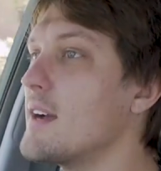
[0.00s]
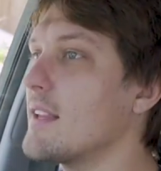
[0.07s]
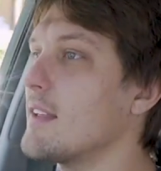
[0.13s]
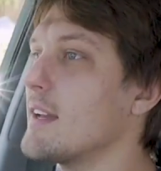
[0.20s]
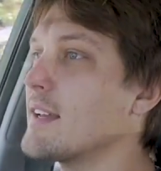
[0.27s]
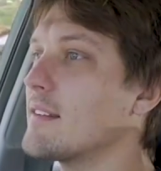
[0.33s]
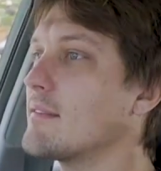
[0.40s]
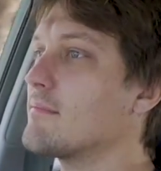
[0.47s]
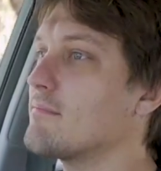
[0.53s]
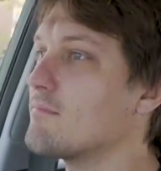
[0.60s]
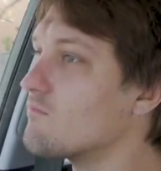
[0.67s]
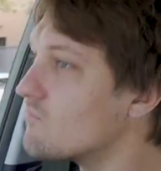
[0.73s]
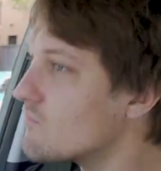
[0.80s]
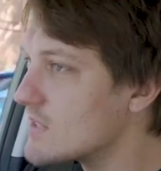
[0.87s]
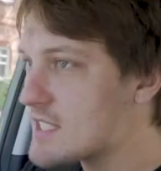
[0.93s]
Like,
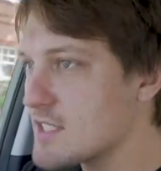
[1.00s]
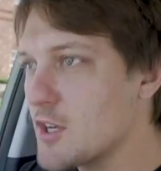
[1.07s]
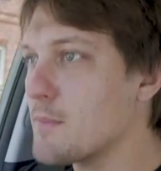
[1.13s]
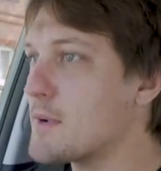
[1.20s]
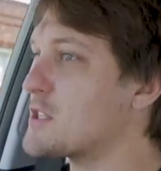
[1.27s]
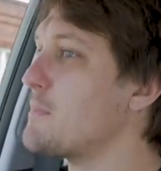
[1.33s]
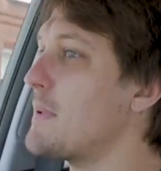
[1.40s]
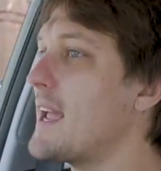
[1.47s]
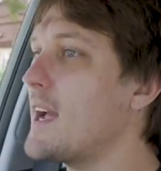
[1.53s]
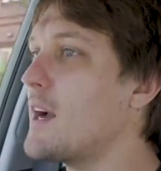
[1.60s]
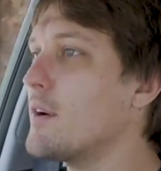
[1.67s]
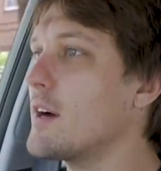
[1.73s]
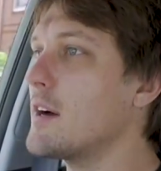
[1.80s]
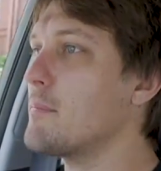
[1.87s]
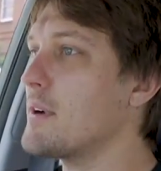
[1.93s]
there's not much
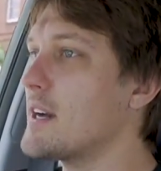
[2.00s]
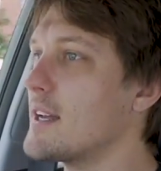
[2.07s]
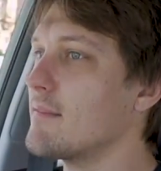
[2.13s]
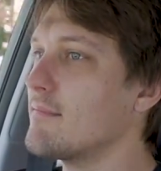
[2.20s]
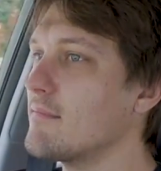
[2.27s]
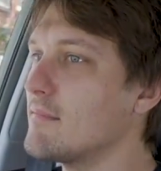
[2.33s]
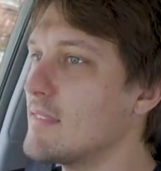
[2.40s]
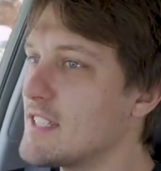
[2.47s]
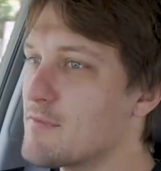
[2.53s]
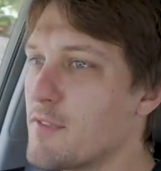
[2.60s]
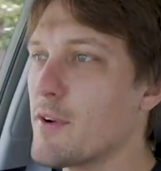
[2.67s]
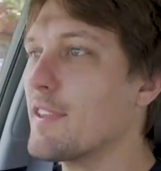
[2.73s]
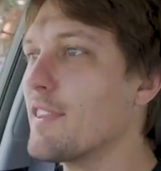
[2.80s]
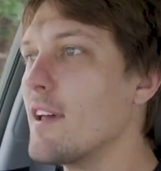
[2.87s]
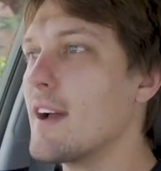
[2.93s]
power, but it's
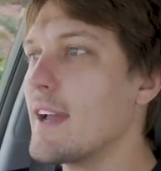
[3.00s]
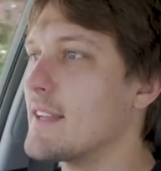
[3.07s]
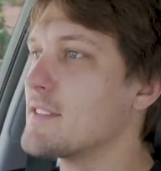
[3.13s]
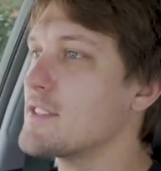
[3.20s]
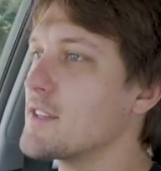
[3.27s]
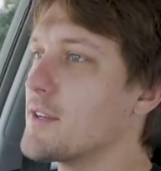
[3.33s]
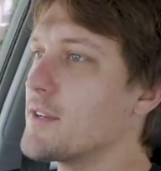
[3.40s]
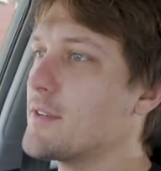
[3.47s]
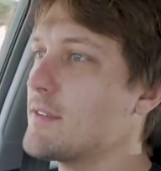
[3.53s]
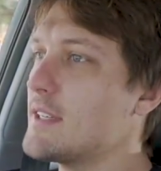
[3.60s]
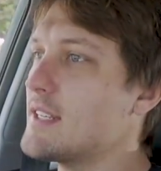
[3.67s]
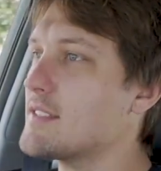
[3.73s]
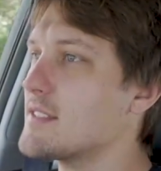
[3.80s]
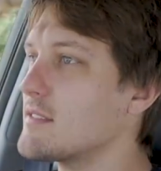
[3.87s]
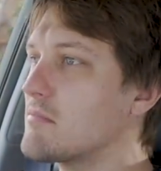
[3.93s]
very light, so
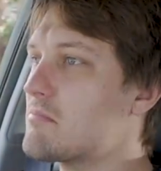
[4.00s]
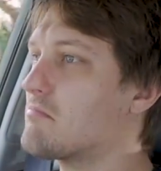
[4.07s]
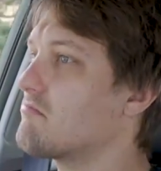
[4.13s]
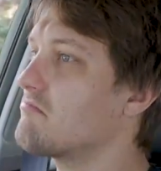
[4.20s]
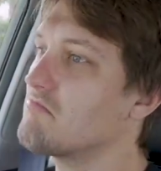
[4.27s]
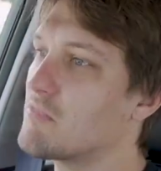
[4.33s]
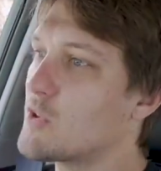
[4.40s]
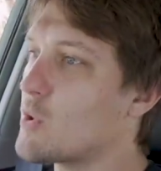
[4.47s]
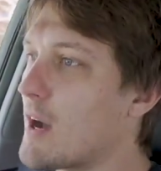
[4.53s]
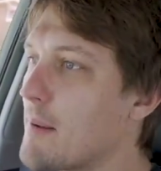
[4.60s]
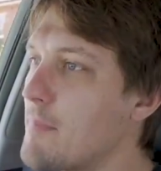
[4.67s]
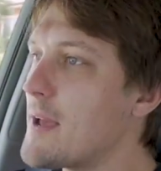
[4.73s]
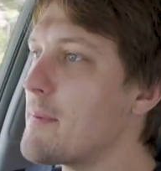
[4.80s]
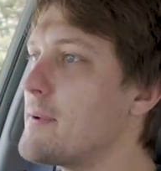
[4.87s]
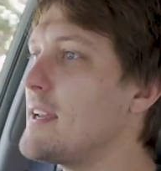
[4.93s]
it's quite
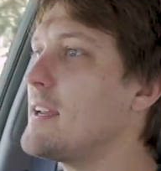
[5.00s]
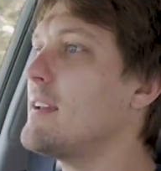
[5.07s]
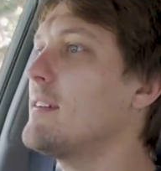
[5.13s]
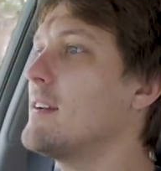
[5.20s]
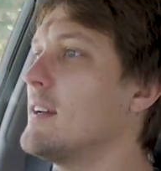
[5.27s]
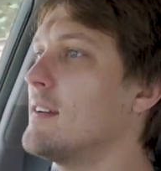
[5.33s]
peppy.